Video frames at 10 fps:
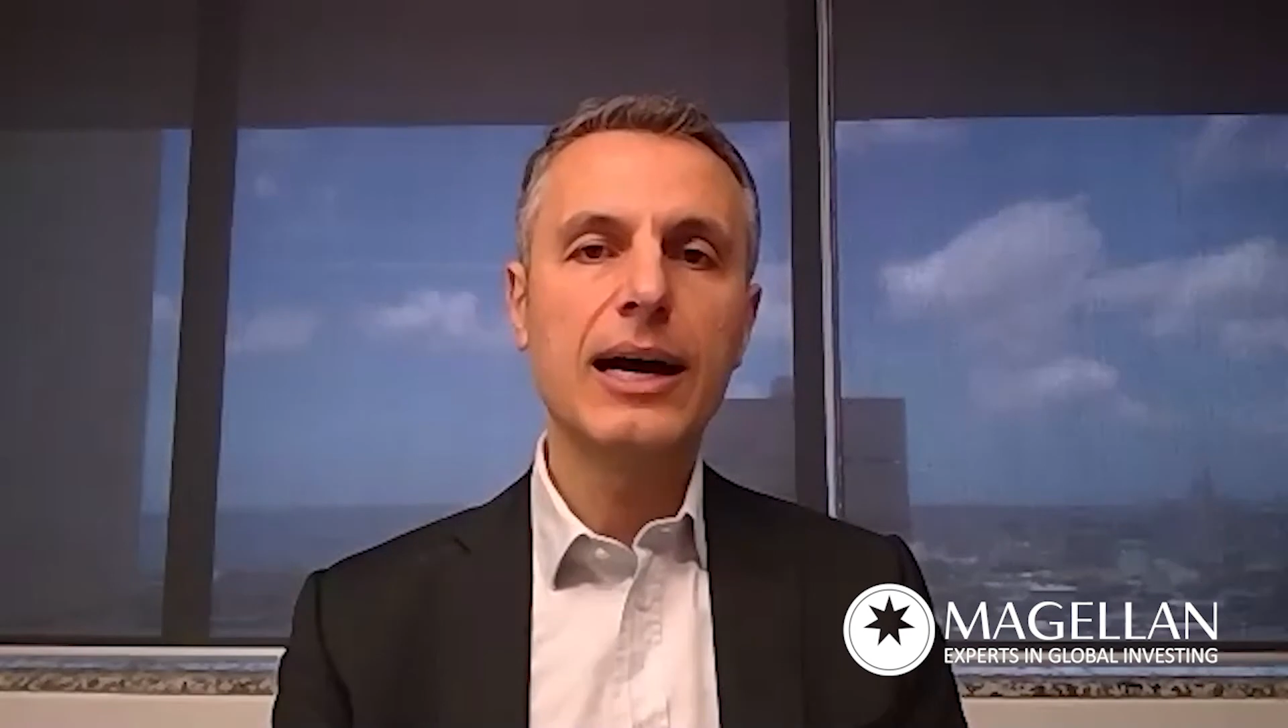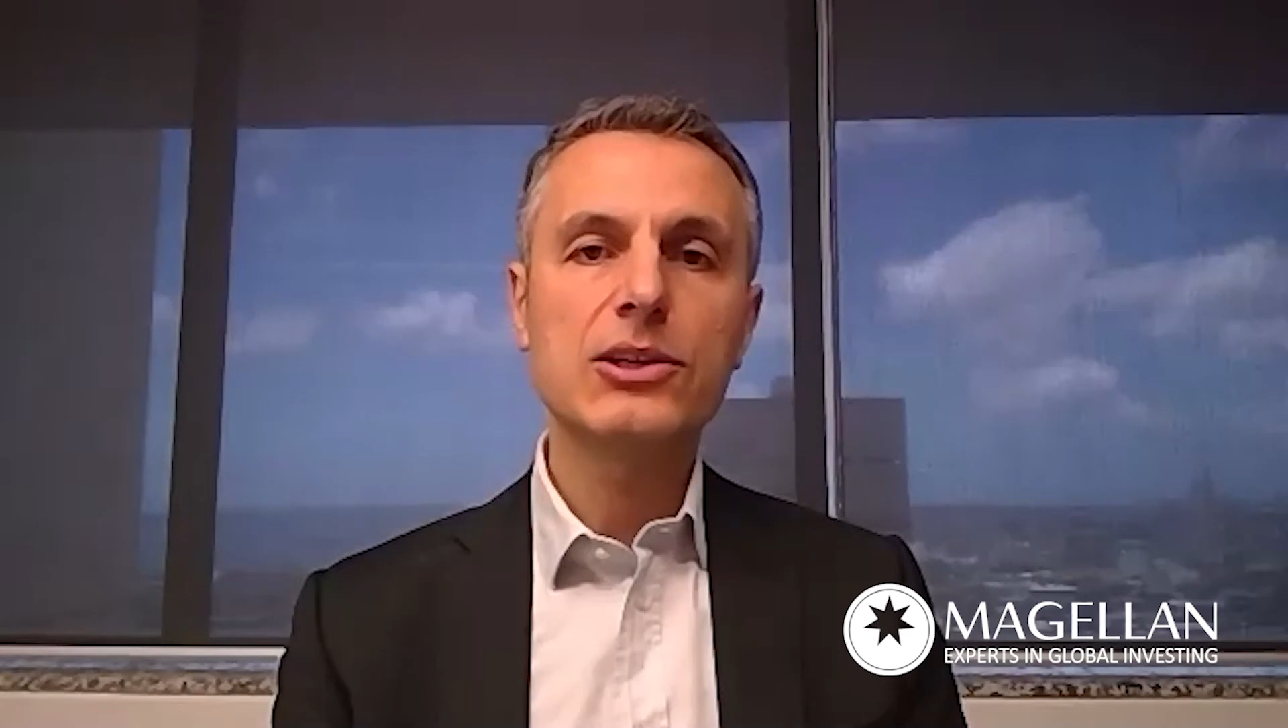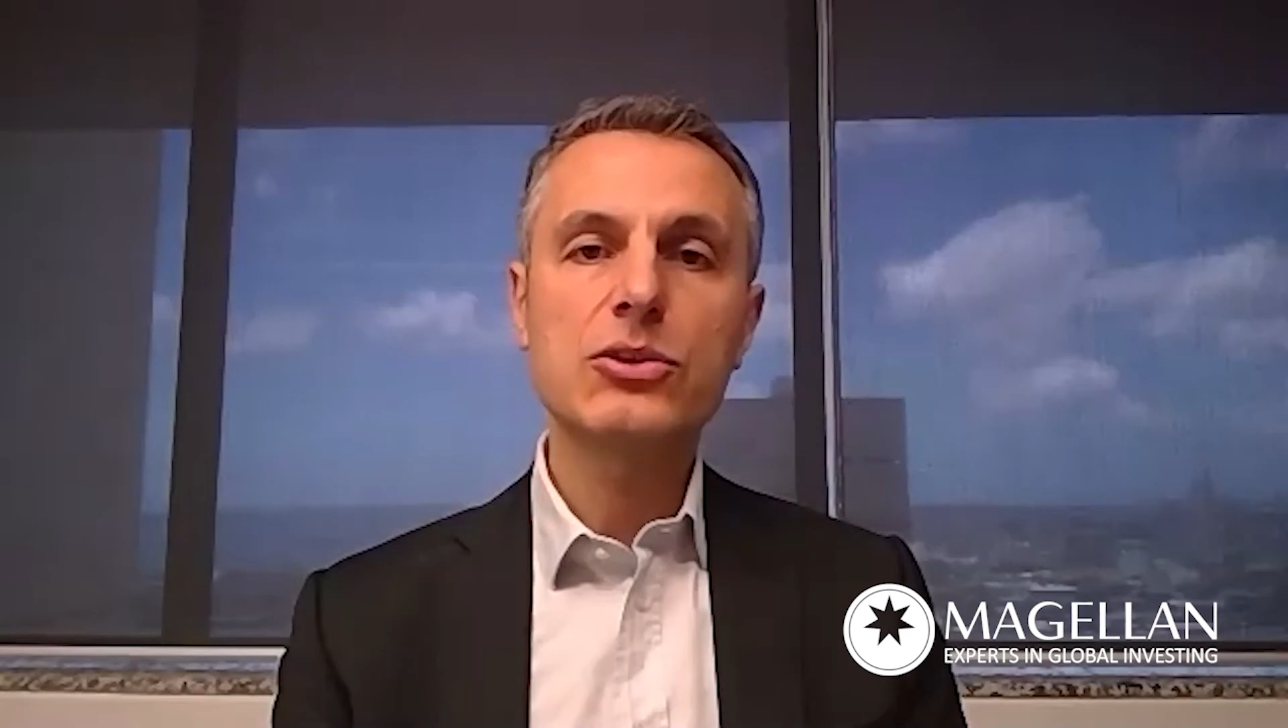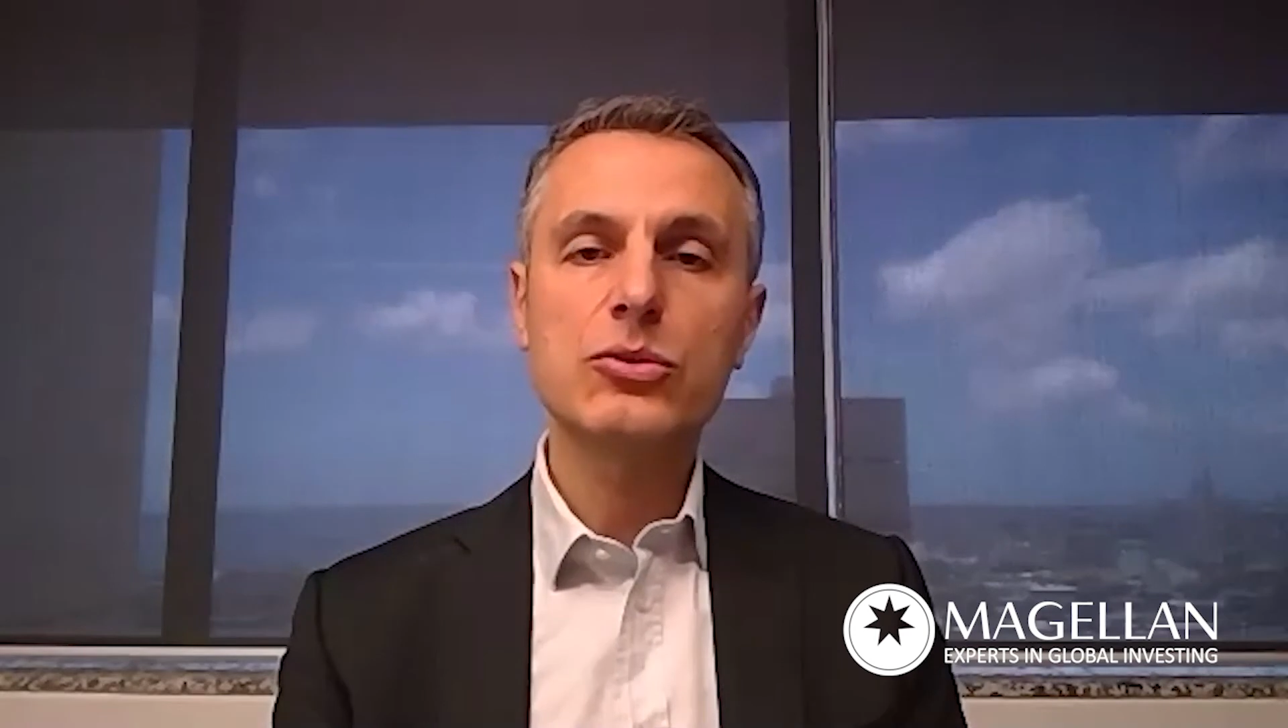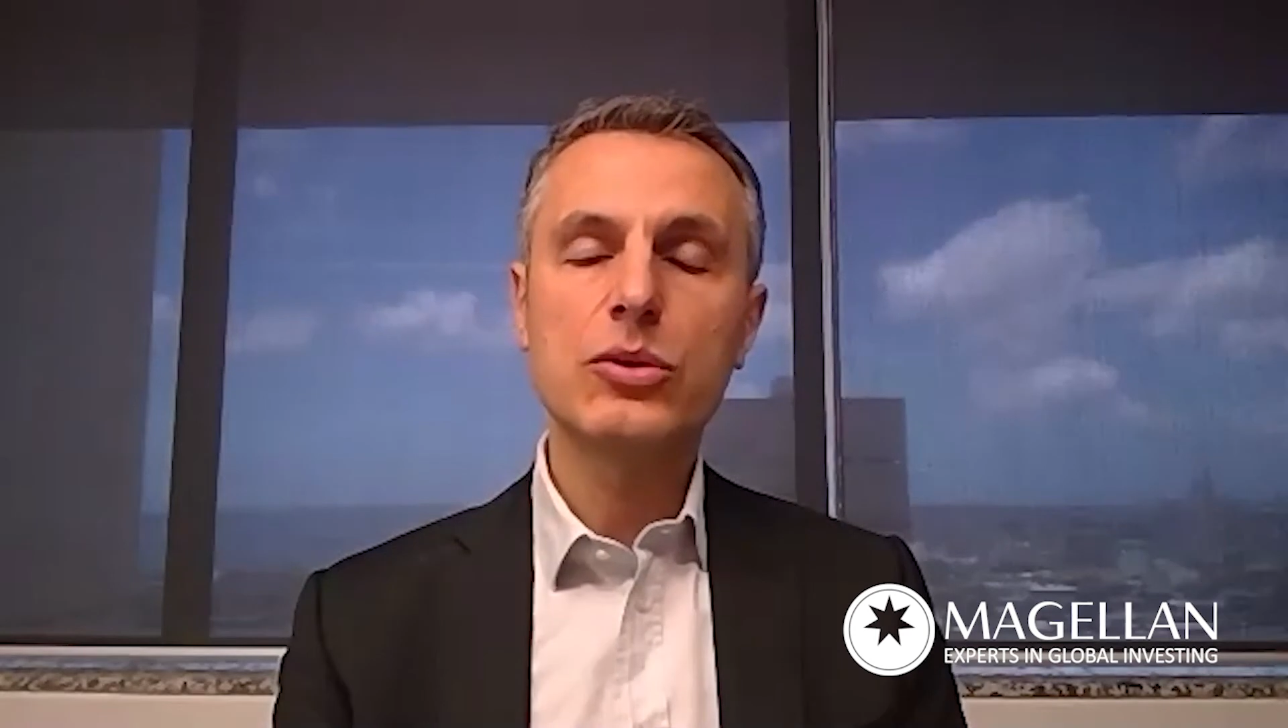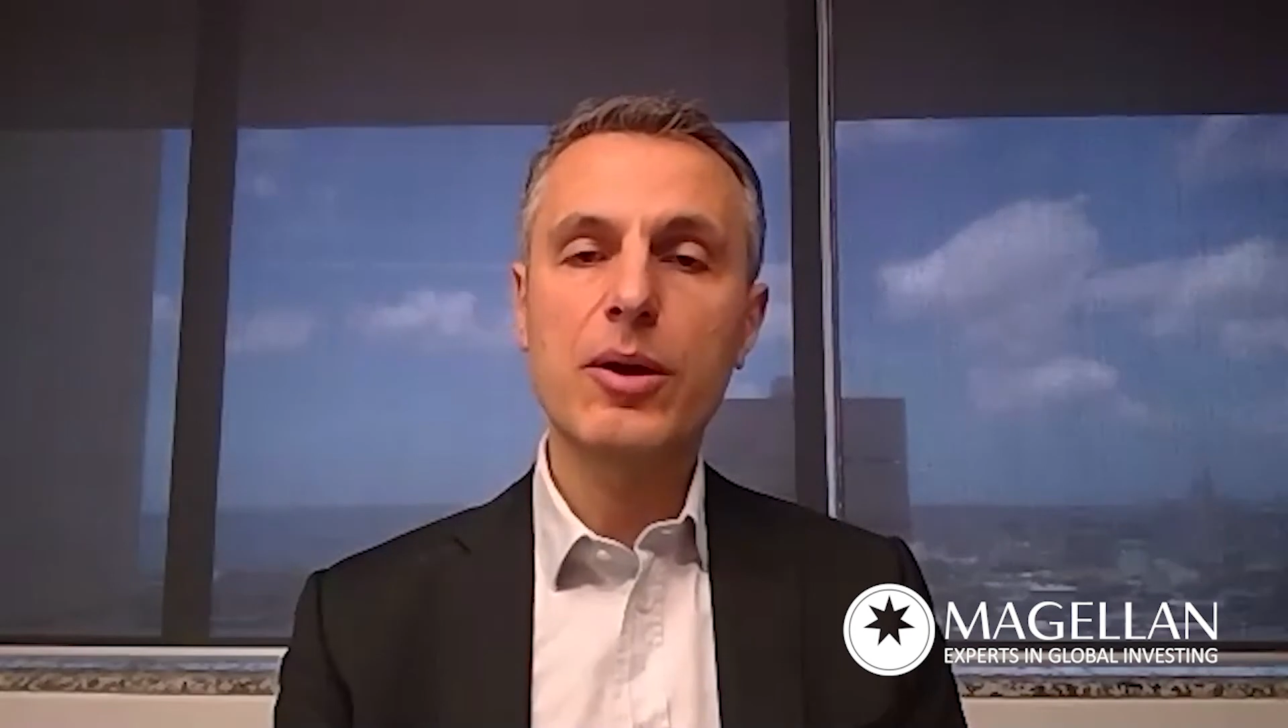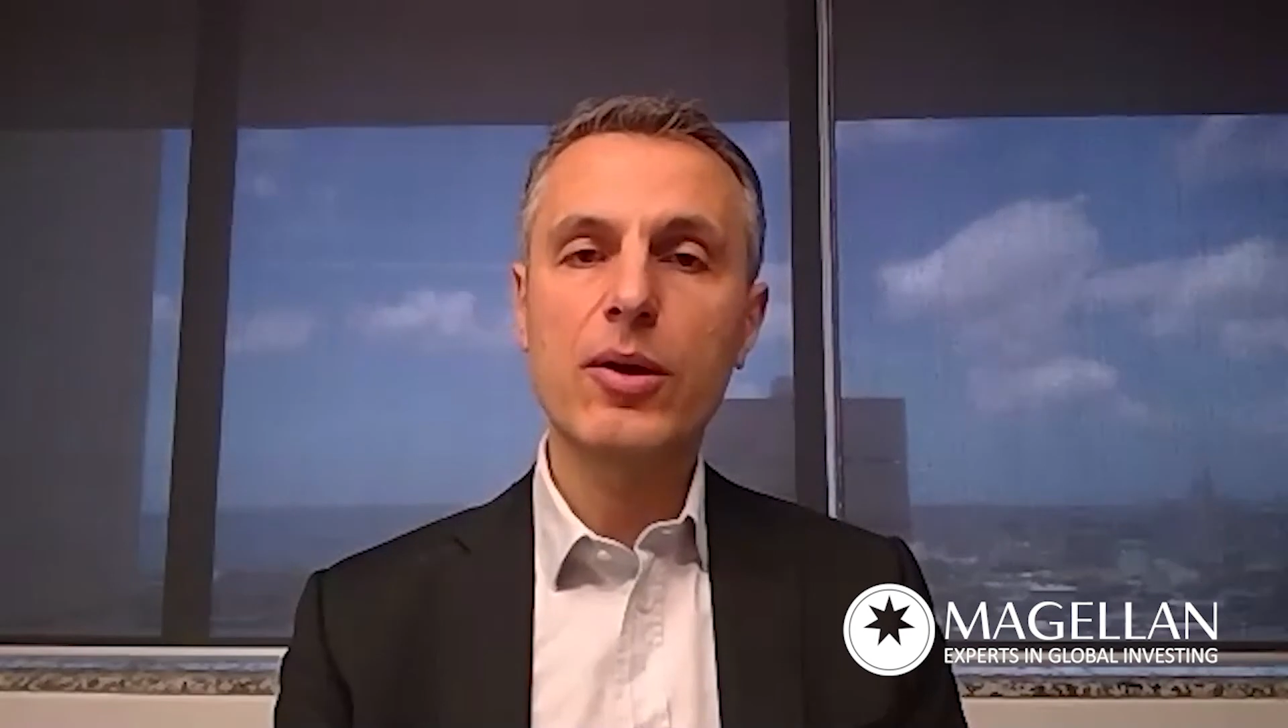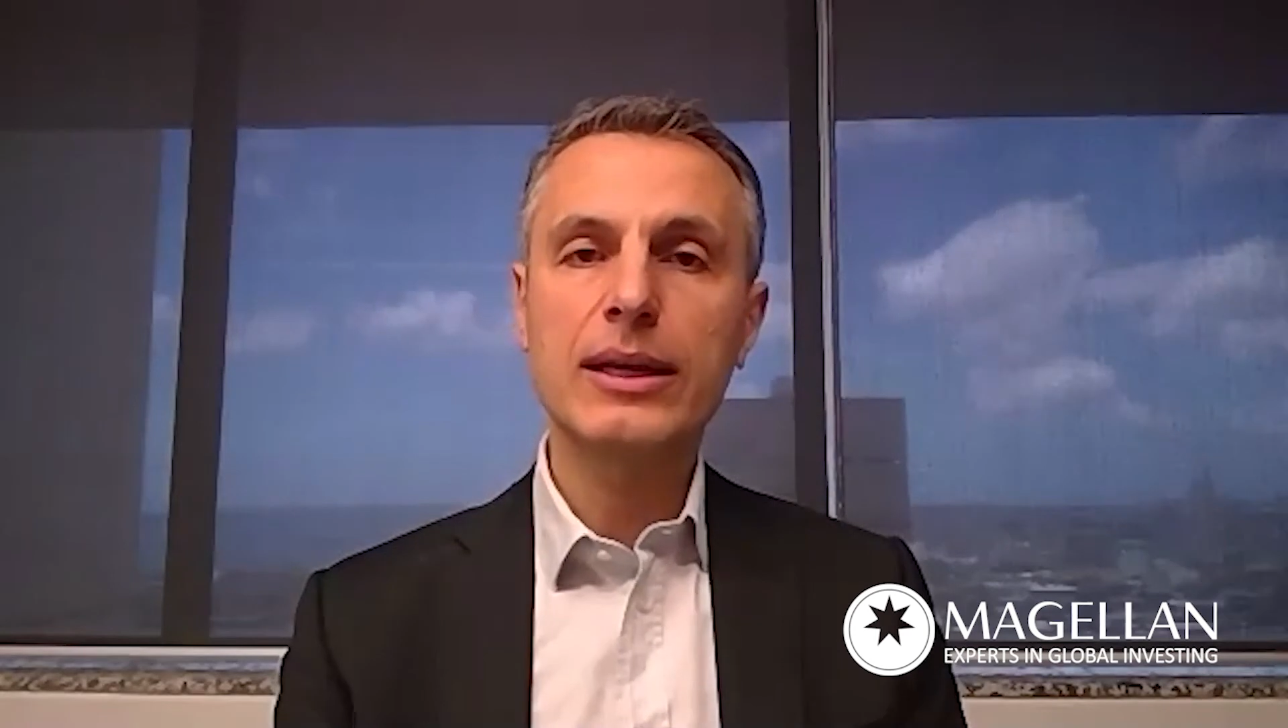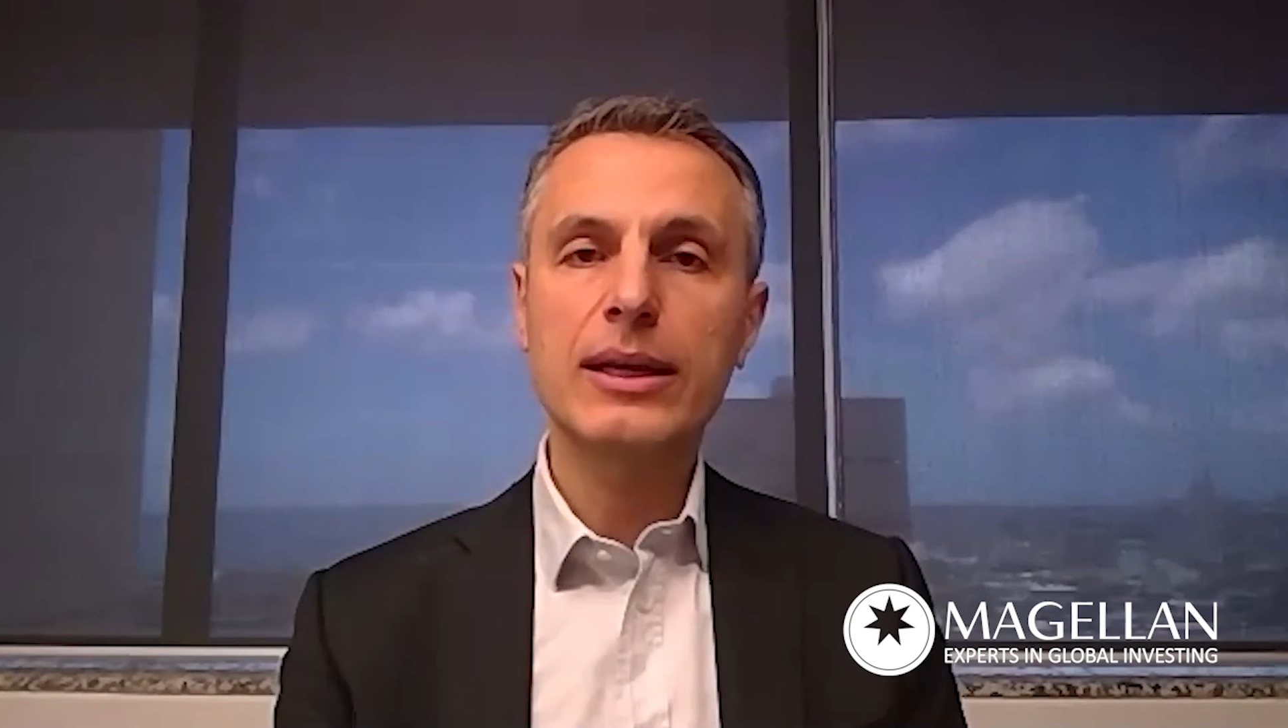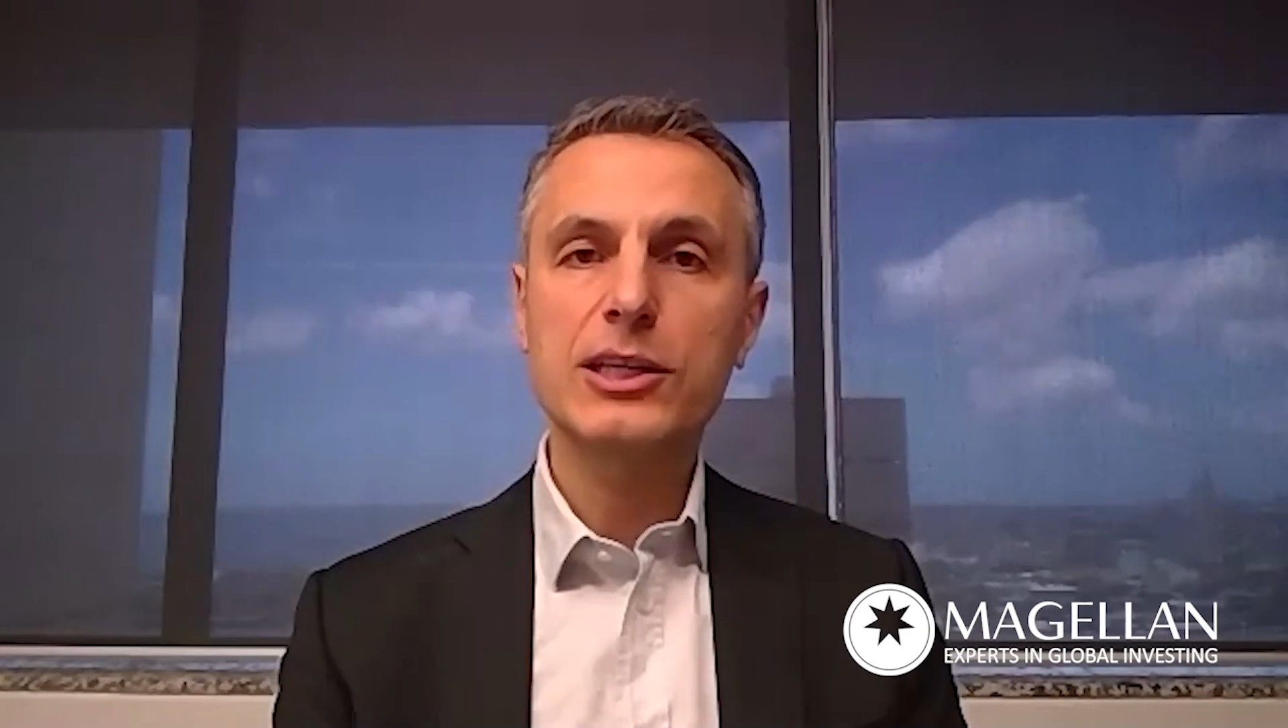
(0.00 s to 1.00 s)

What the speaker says: to American